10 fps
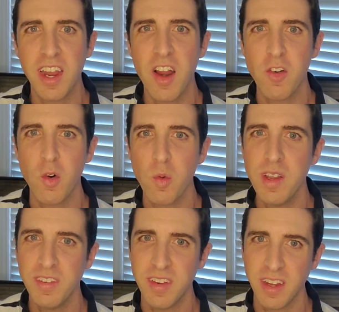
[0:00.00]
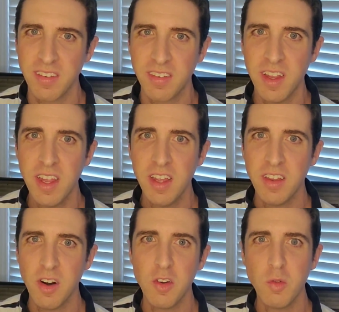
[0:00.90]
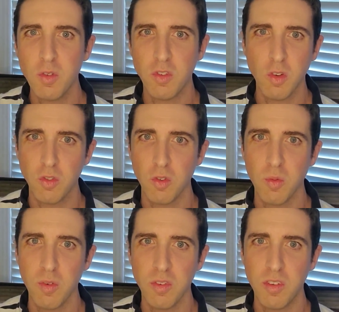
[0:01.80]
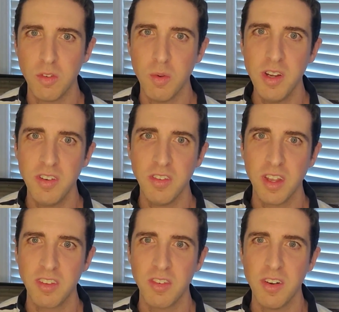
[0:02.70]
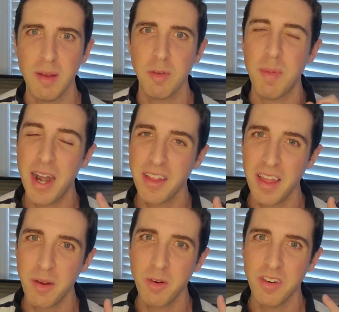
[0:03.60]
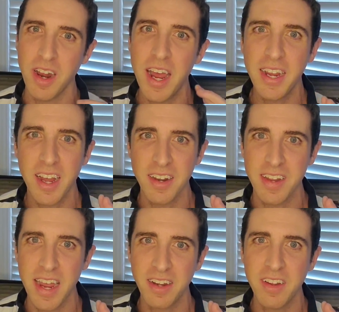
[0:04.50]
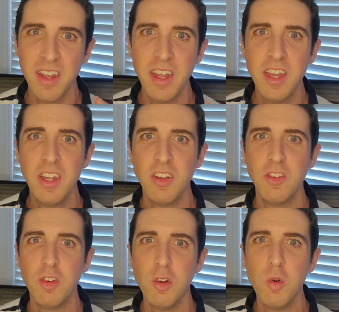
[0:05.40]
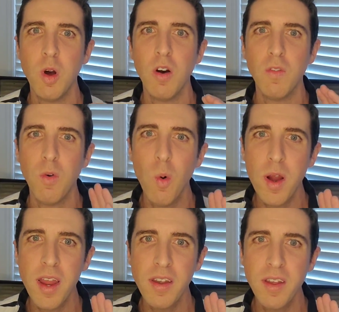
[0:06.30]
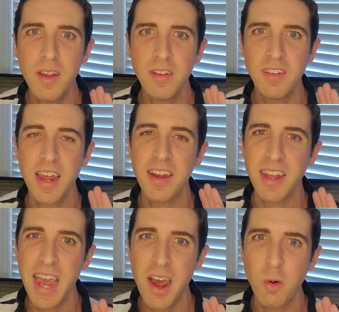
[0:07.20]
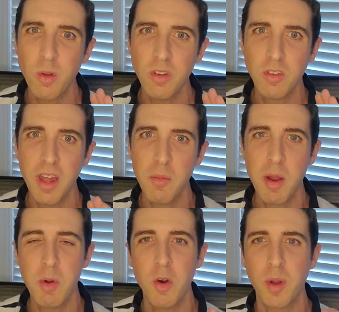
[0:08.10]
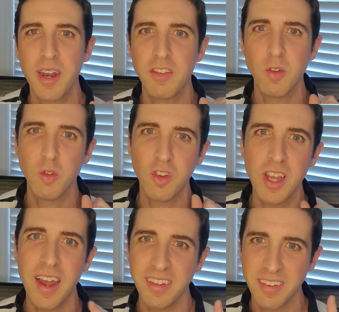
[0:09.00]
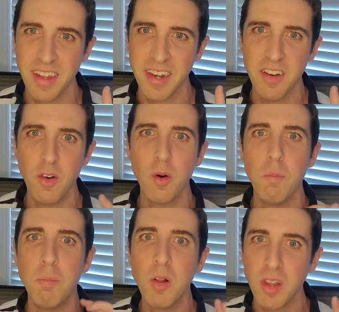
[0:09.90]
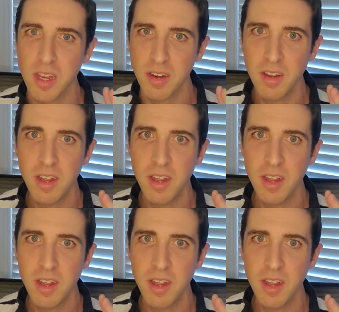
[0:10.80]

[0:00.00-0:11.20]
characteristics that are used in social situations, like certain types of body language and eye contact, to avoid standing out, so that way we don't get socially isolated or bullied.